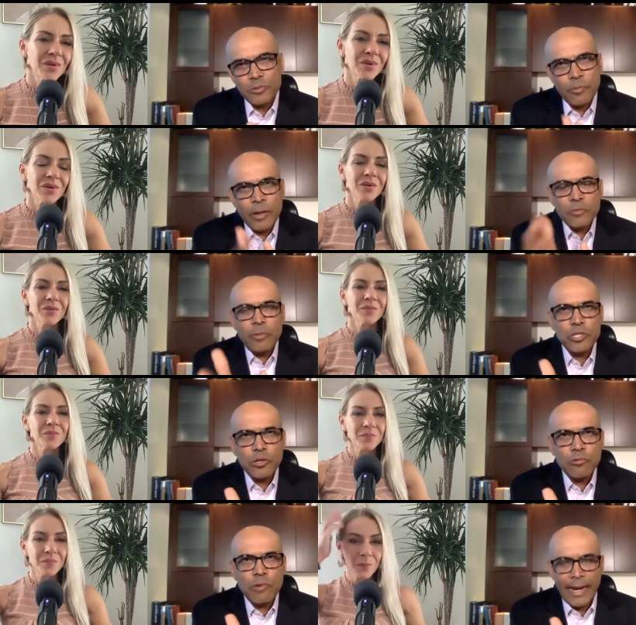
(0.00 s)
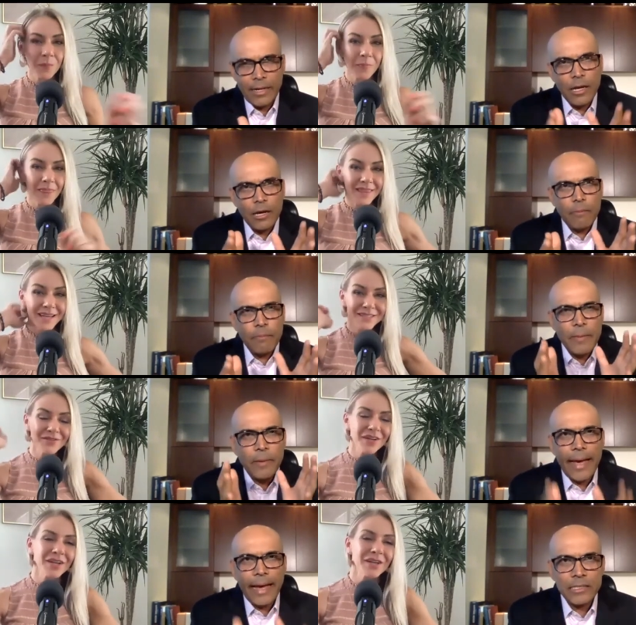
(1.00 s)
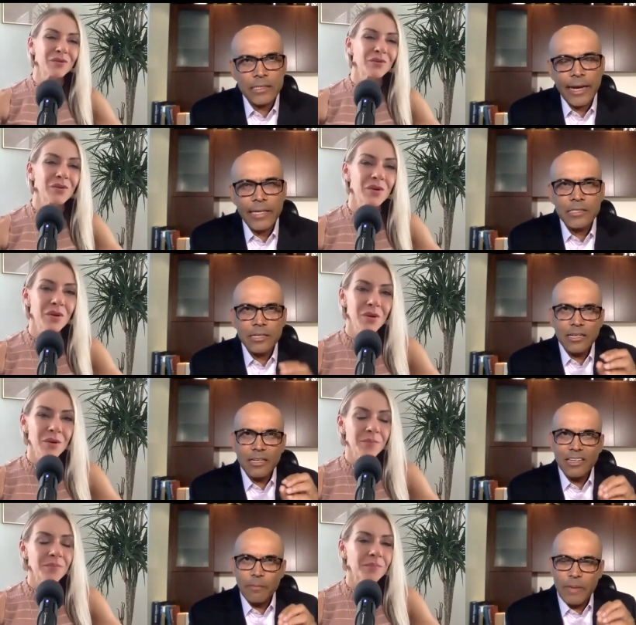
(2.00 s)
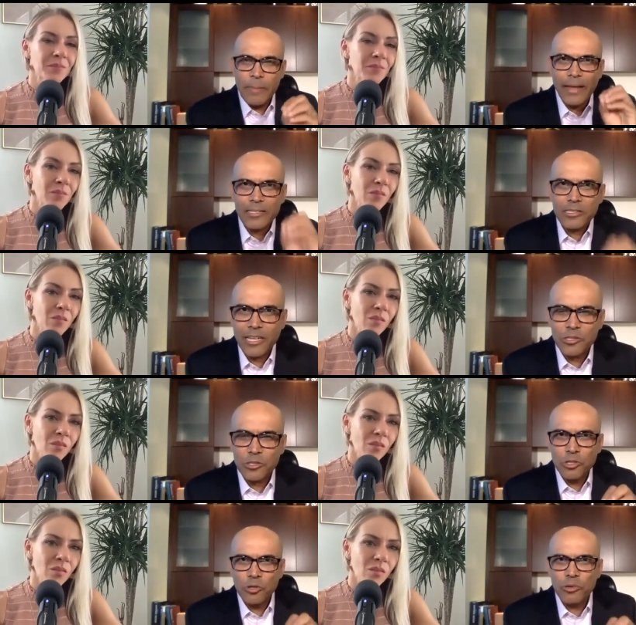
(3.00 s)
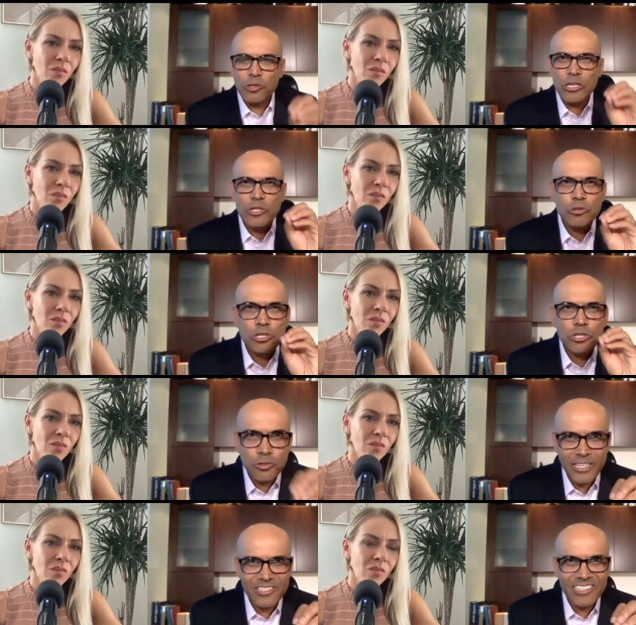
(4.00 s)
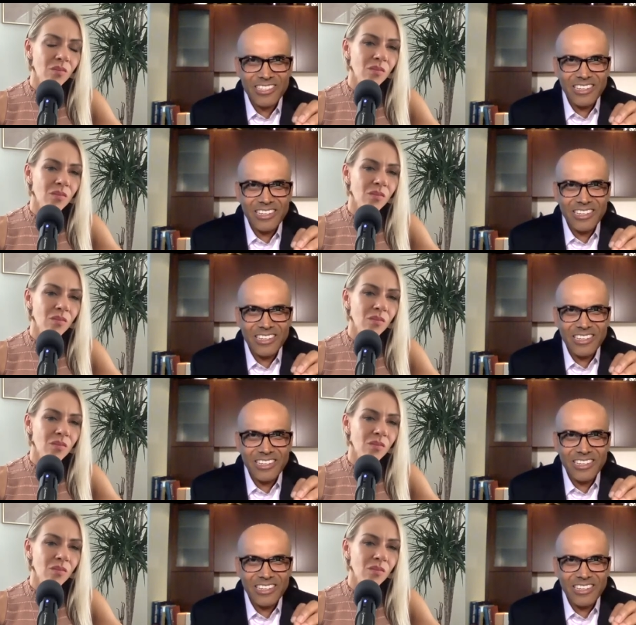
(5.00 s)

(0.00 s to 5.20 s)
Speaker 1: But but you're right. That's people exercise. Cool. People exercise to do to induce stress.